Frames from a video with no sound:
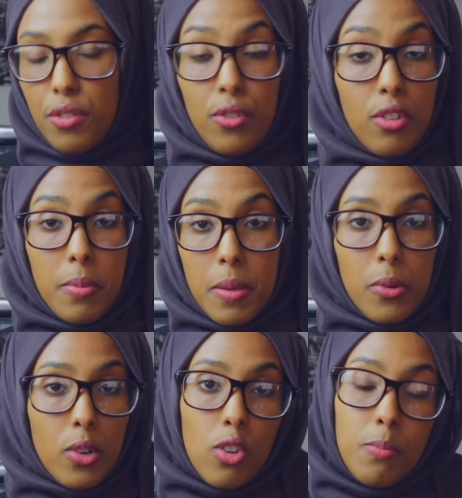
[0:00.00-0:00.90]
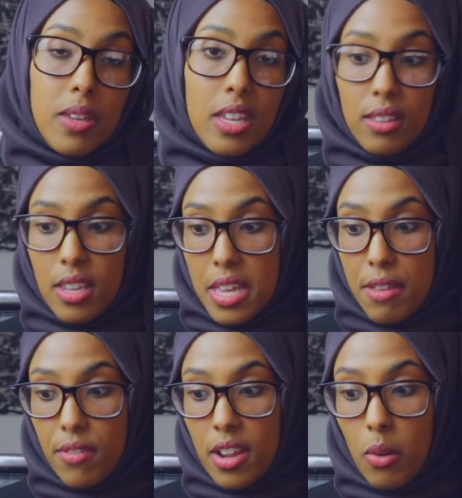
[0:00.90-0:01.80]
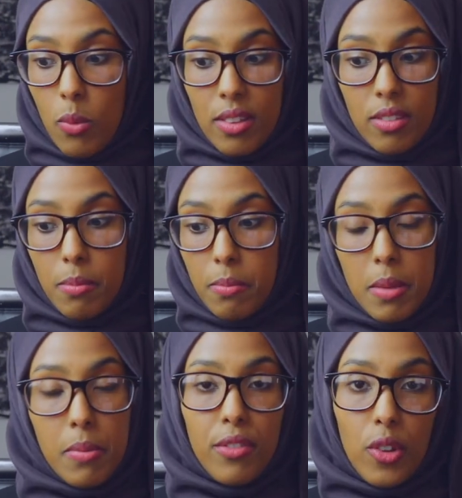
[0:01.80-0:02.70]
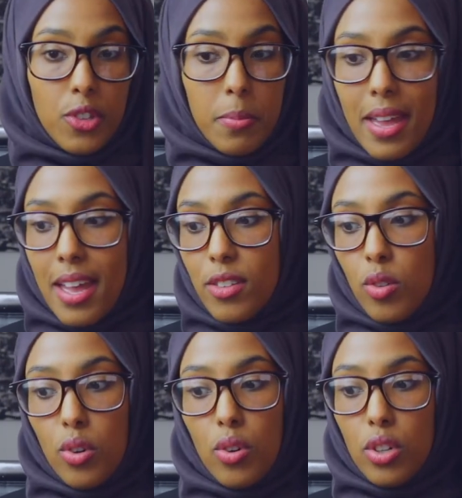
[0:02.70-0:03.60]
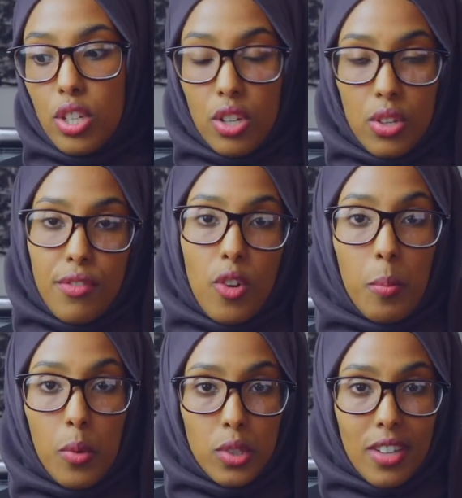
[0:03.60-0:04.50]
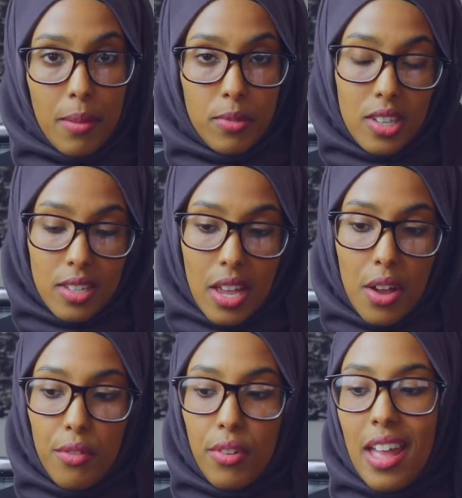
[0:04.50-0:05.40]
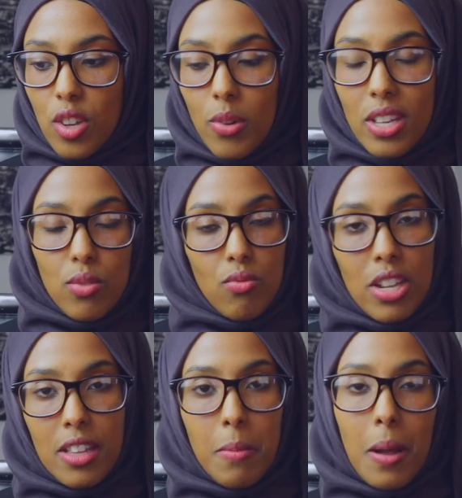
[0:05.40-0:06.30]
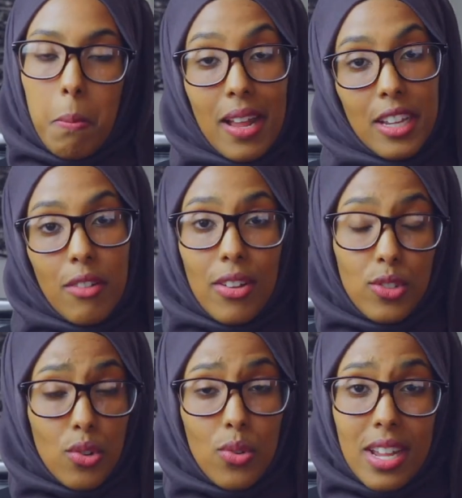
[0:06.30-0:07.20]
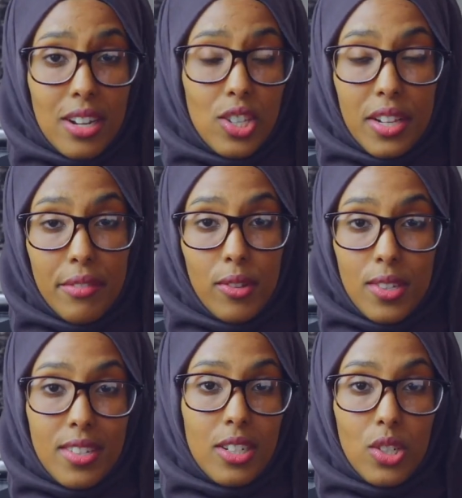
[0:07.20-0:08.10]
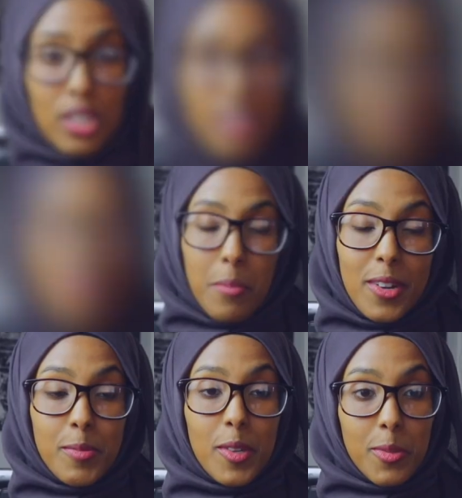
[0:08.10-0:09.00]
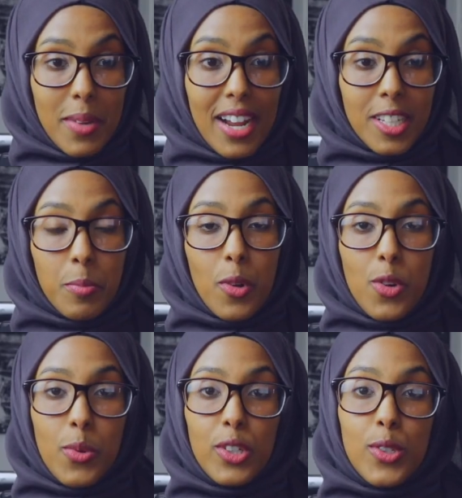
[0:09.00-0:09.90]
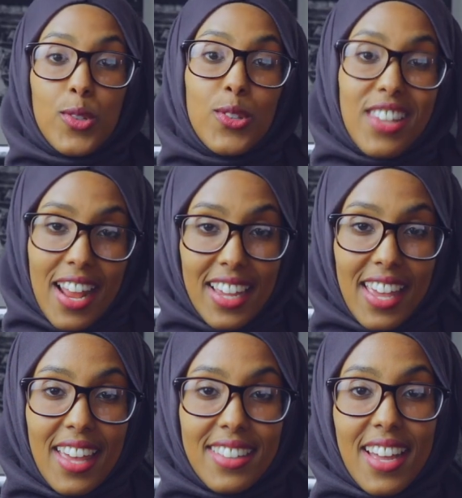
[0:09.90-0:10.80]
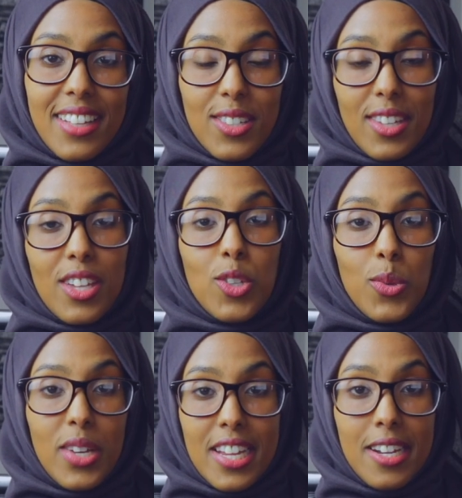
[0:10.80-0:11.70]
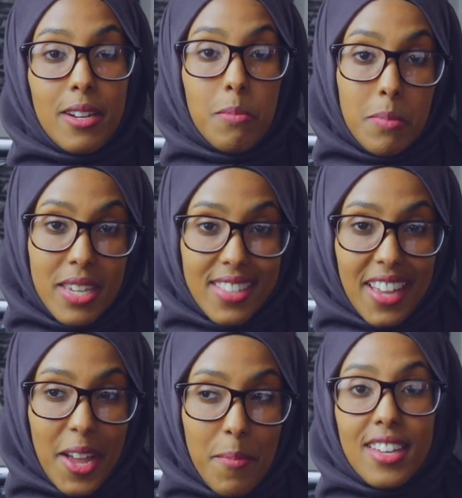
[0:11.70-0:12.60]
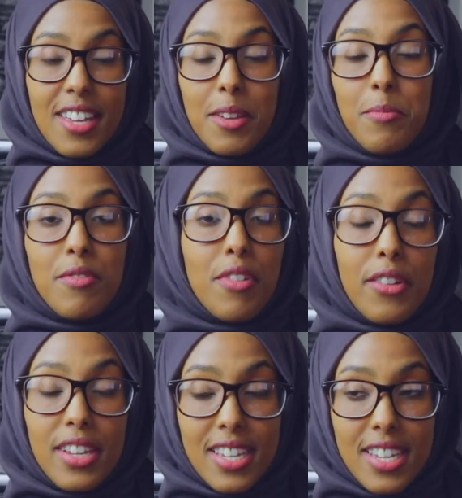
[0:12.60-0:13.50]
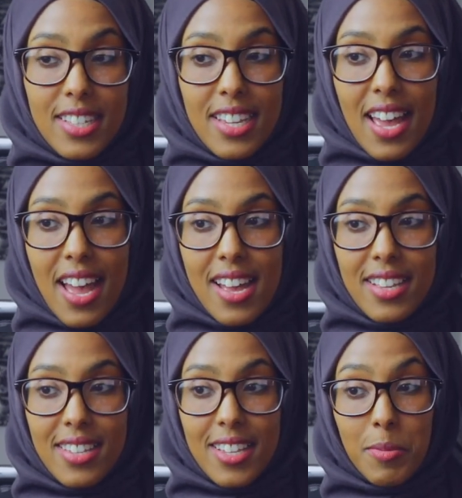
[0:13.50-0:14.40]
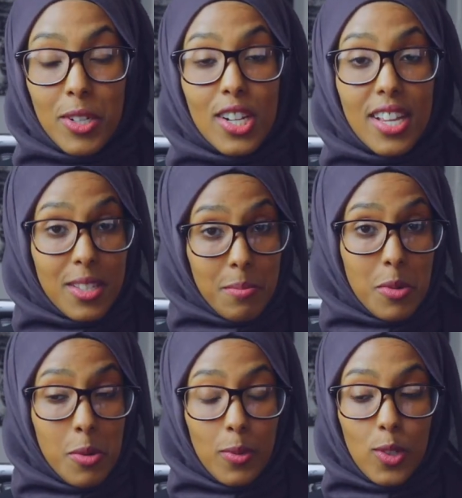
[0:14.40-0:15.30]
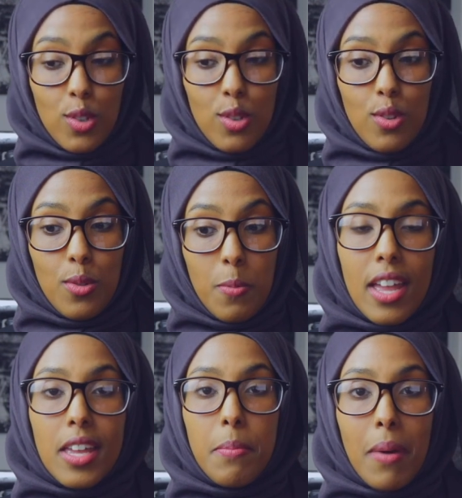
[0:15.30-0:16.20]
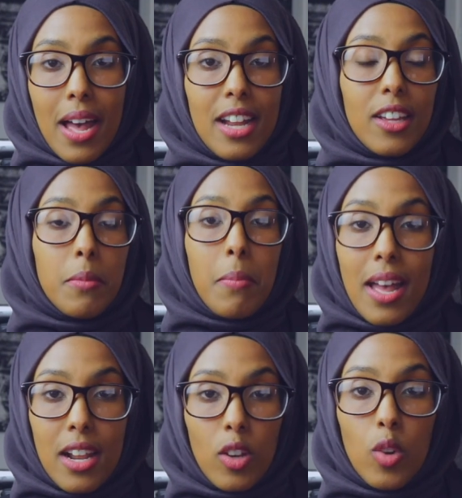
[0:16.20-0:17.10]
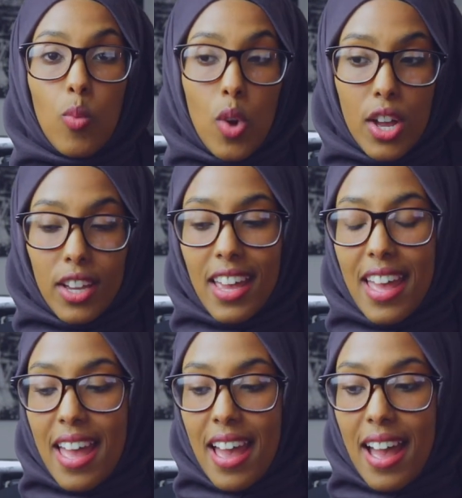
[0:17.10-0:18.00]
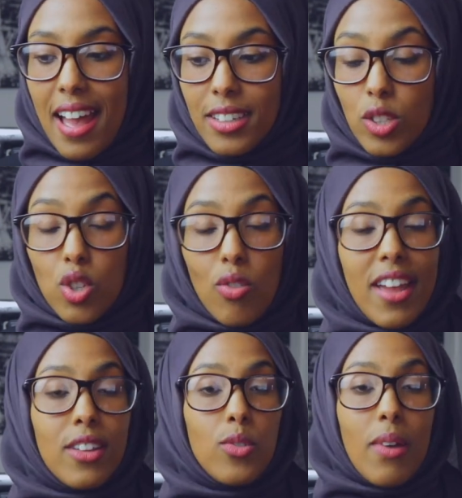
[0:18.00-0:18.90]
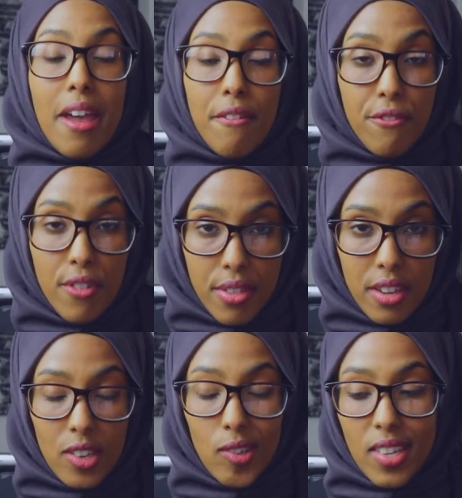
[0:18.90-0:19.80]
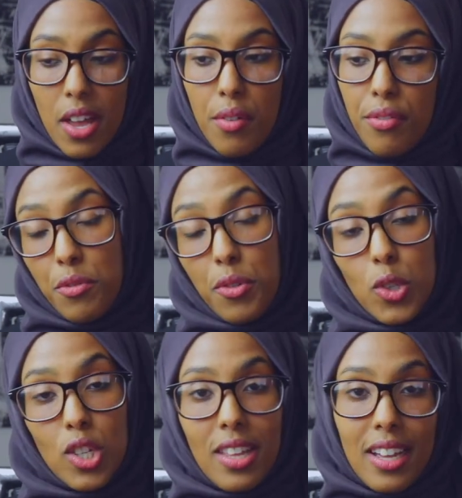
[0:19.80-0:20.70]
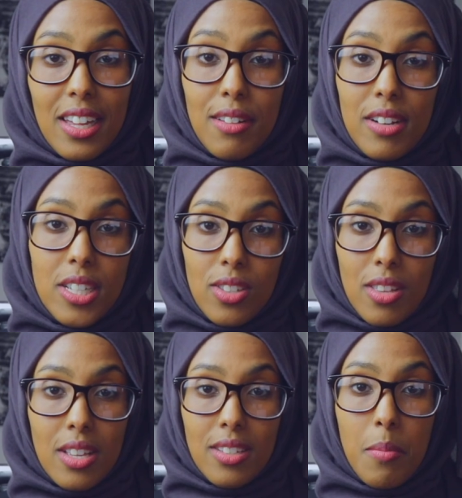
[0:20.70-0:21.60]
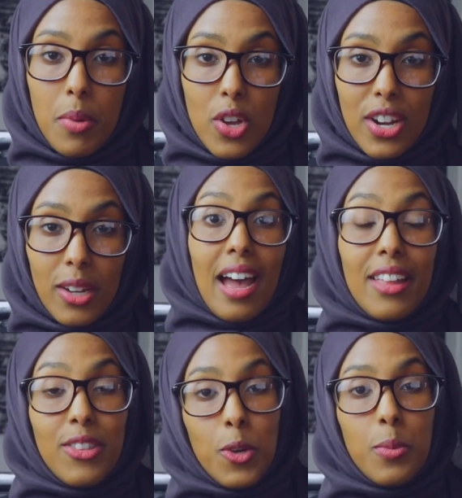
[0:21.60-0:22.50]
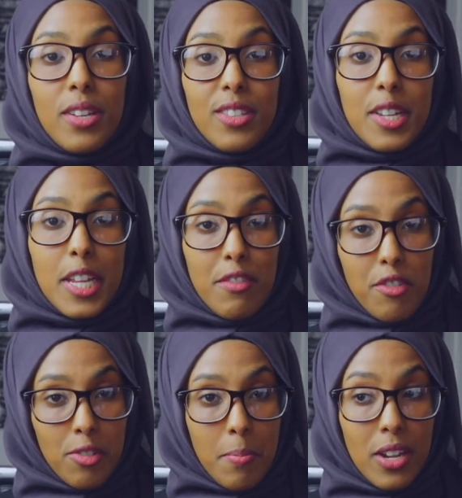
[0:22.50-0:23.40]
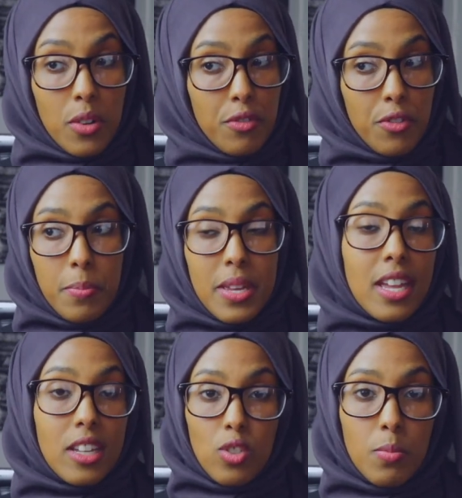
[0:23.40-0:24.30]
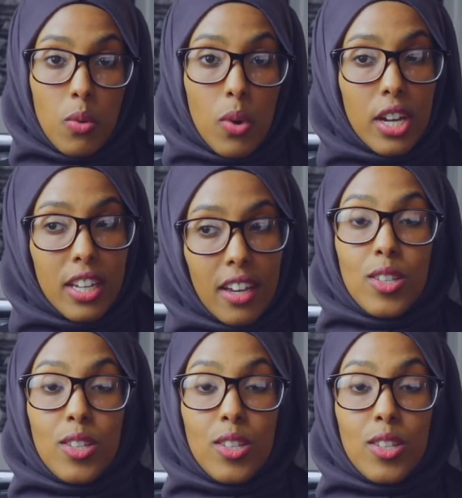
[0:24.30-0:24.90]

For other people, it could be in the evening when people have gone to bed, or you know, you've got more time to yourself. So it's really about planning around your own energy levels, essentially. And that brings me on to my last point, which is to delegate and schedule in me time. It can be very easy, especially as a mum, to keep piling on work and try and do everything yourself. Unfortunately, that kind of leads to things like burnout, and nobody's going to give us a medal for being a super worker.